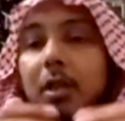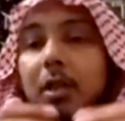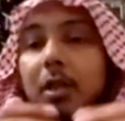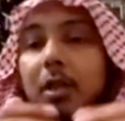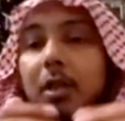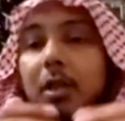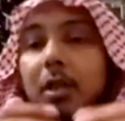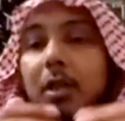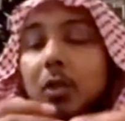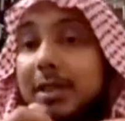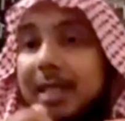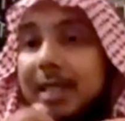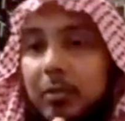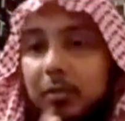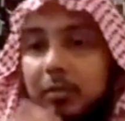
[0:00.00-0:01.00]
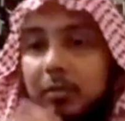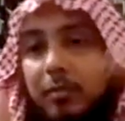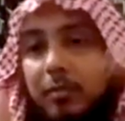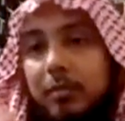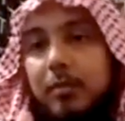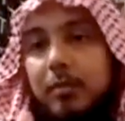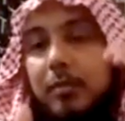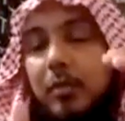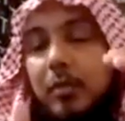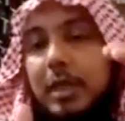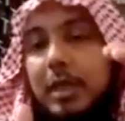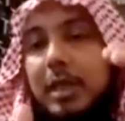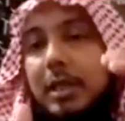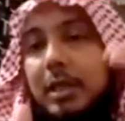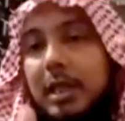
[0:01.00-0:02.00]
Note down,
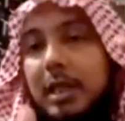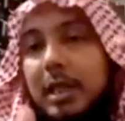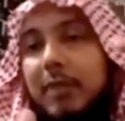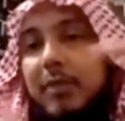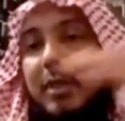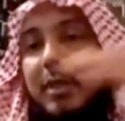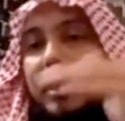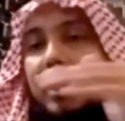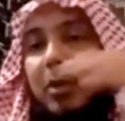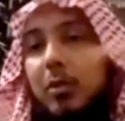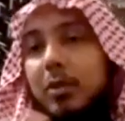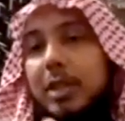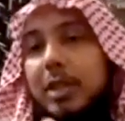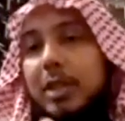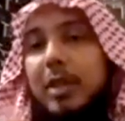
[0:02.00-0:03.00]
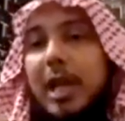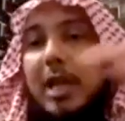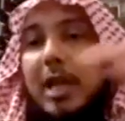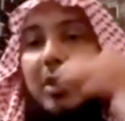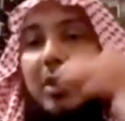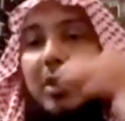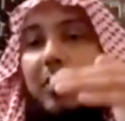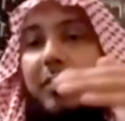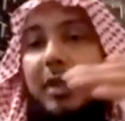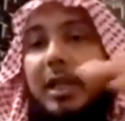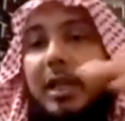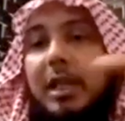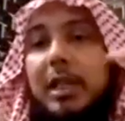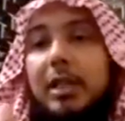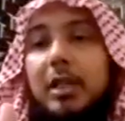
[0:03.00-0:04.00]
okay? Every day, note down how you're
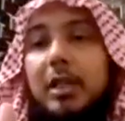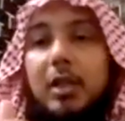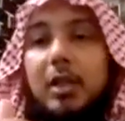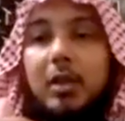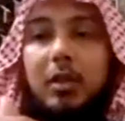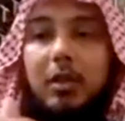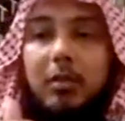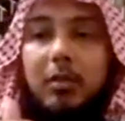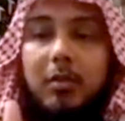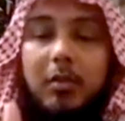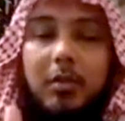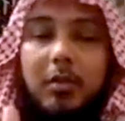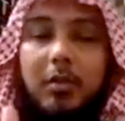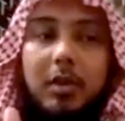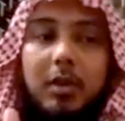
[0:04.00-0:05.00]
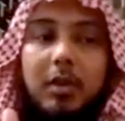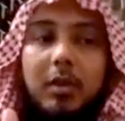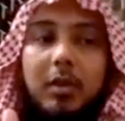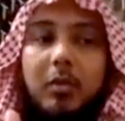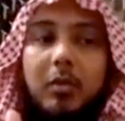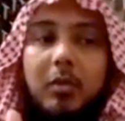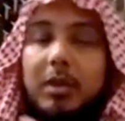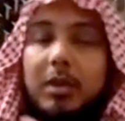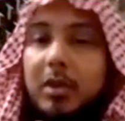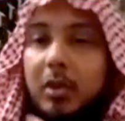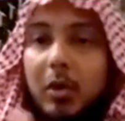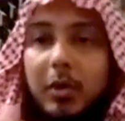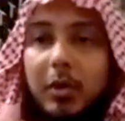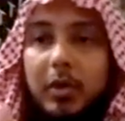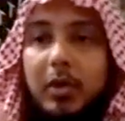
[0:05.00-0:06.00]
feeling, or what's
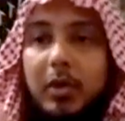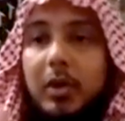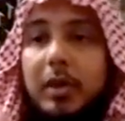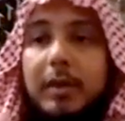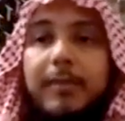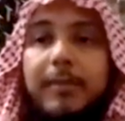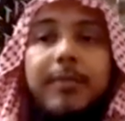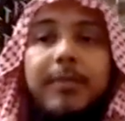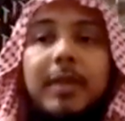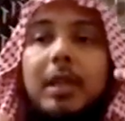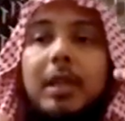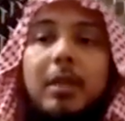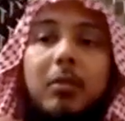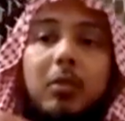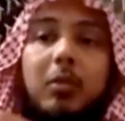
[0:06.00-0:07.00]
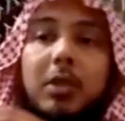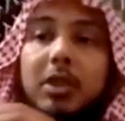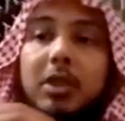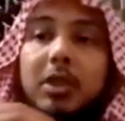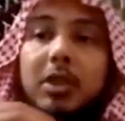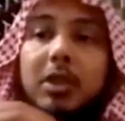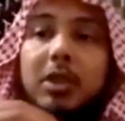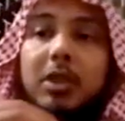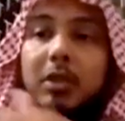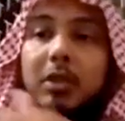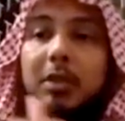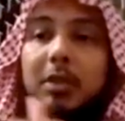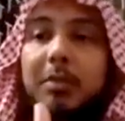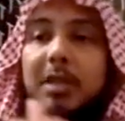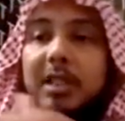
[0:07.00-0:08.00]
going on, which
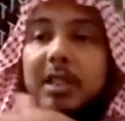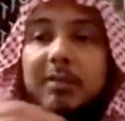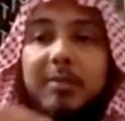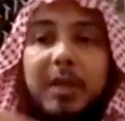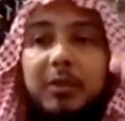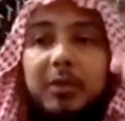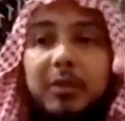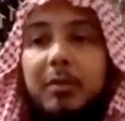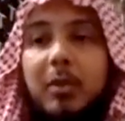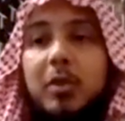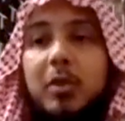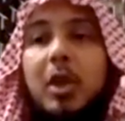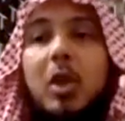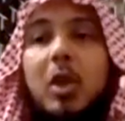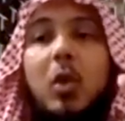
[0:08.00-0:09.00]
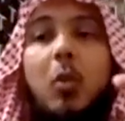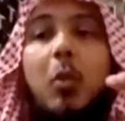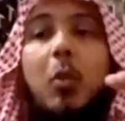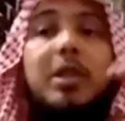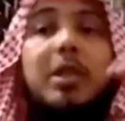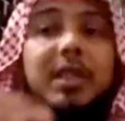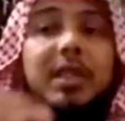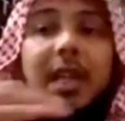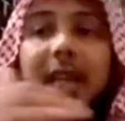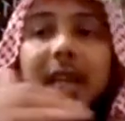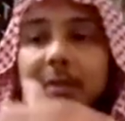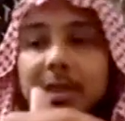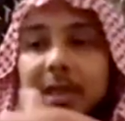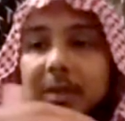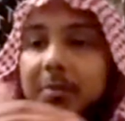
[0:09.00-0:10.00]
treatment is impacted the most, which
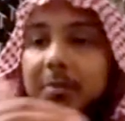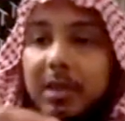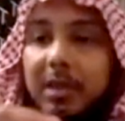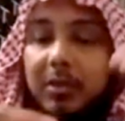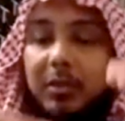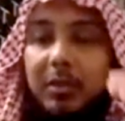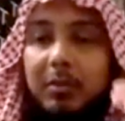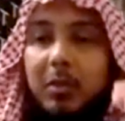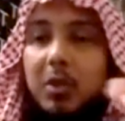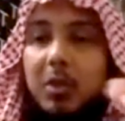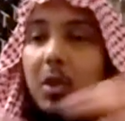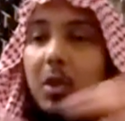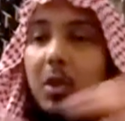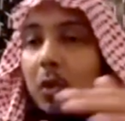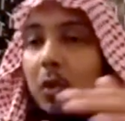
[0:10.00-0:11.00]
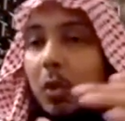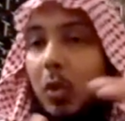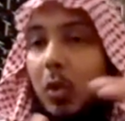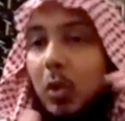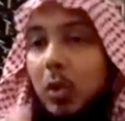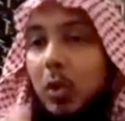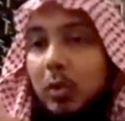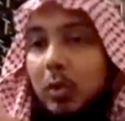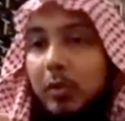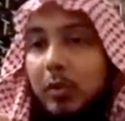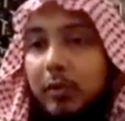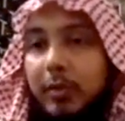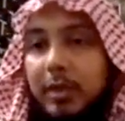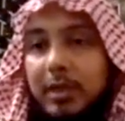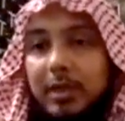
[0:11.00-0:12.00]
time is impacted the most. Note all of
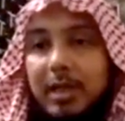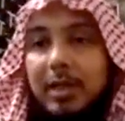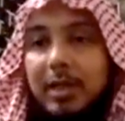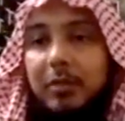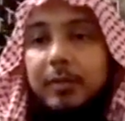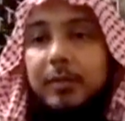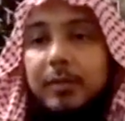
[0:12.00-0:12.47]
this down.